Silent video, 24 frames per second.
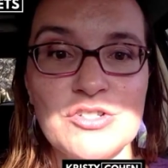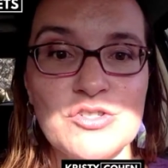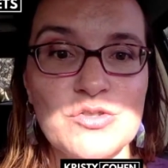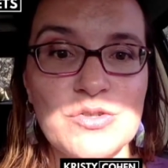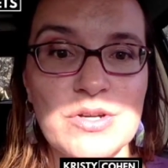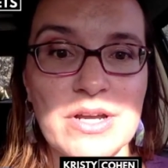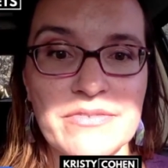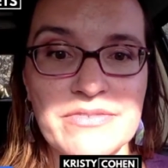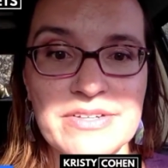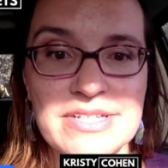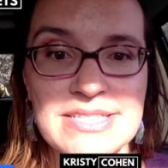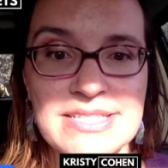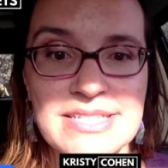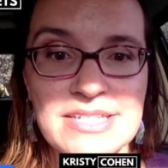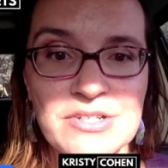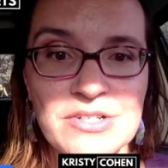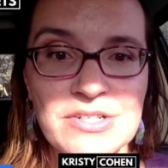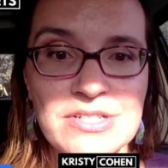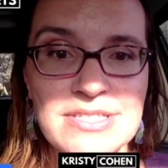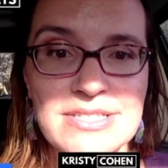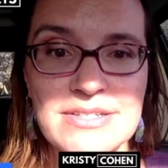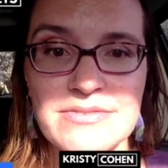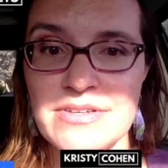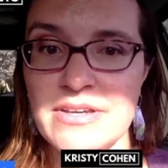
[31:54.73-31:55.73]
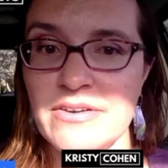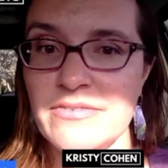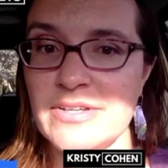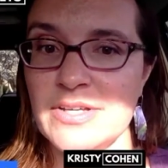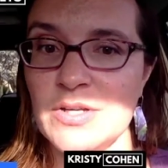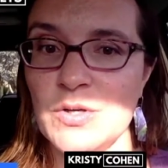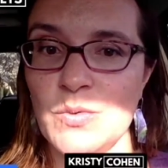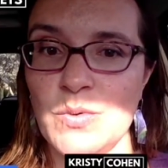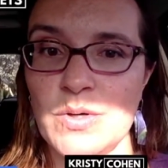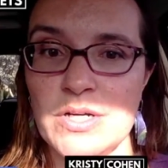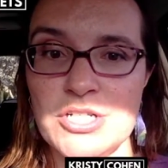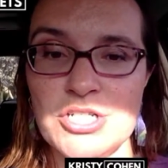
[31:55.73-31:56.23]
Traffic Secrets, if you have
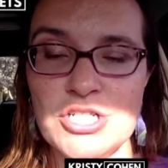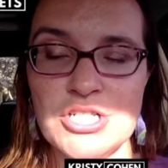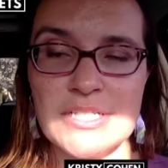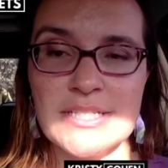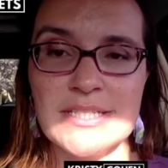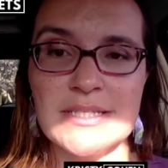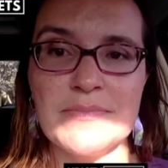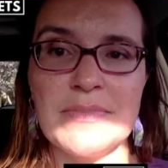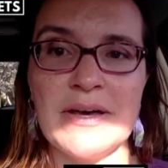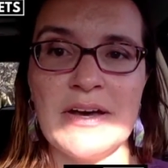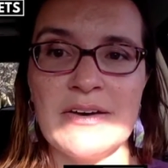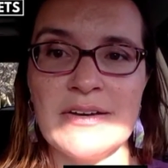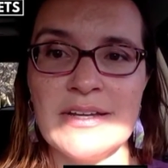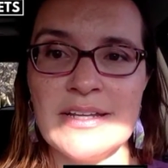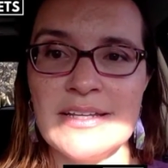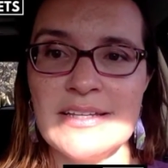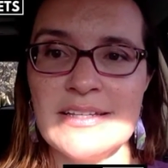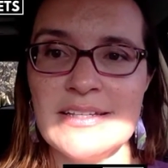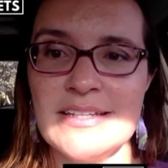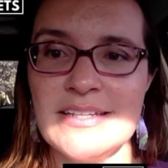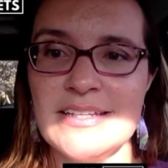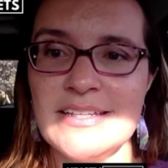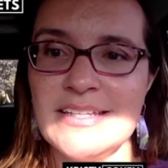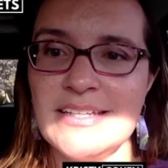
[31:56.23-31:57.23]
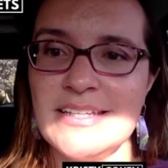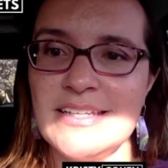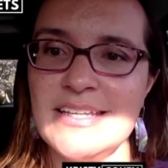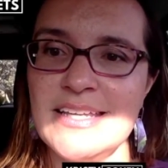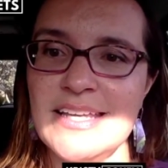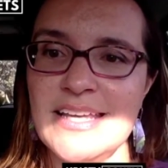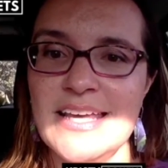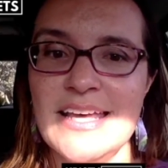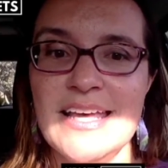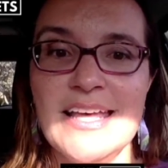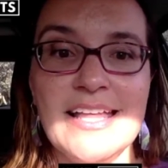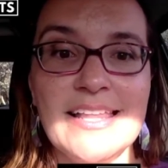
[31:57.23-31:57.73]
any questions about it,
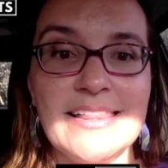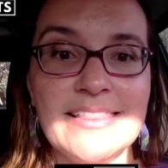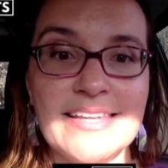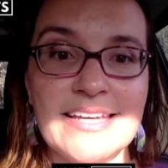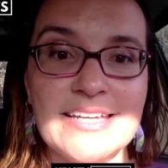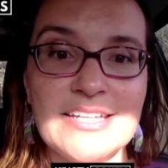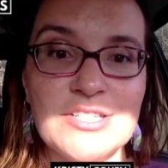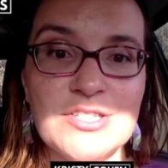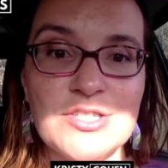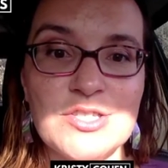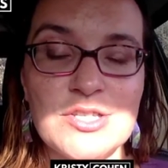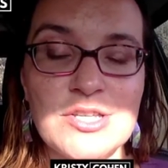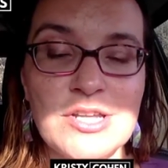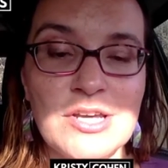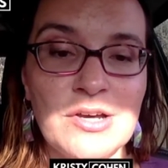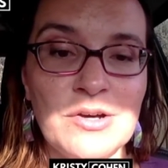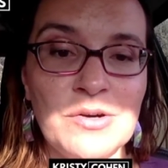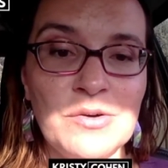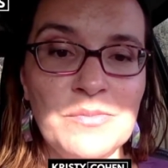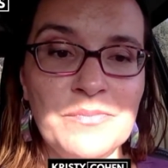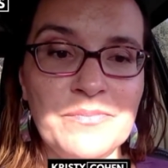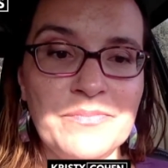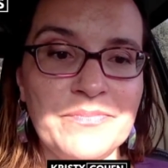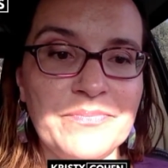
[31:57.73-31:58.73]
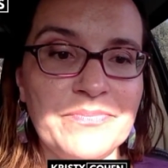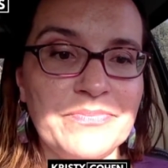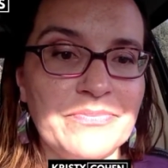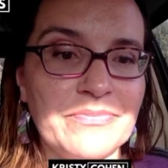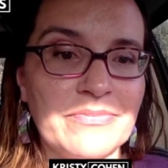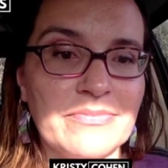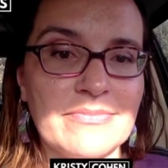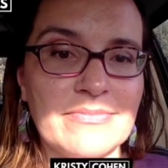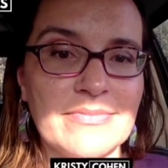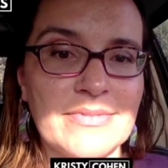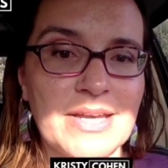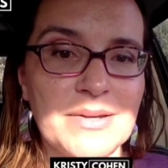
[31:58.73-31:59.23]
let us know.
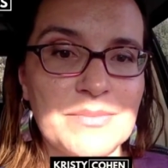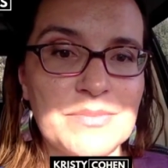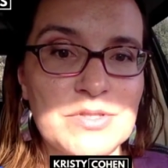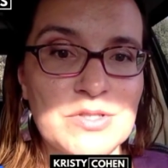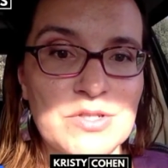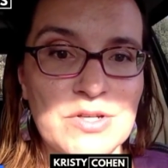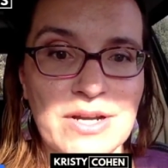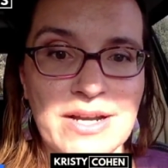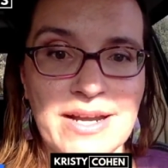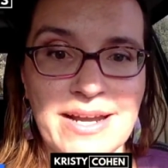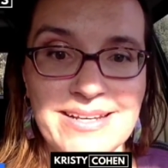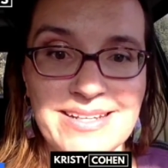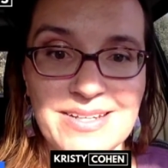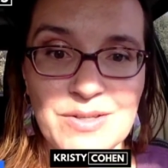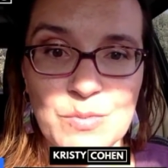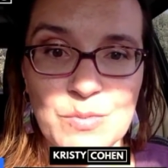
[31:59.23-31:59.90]
Sorry, I need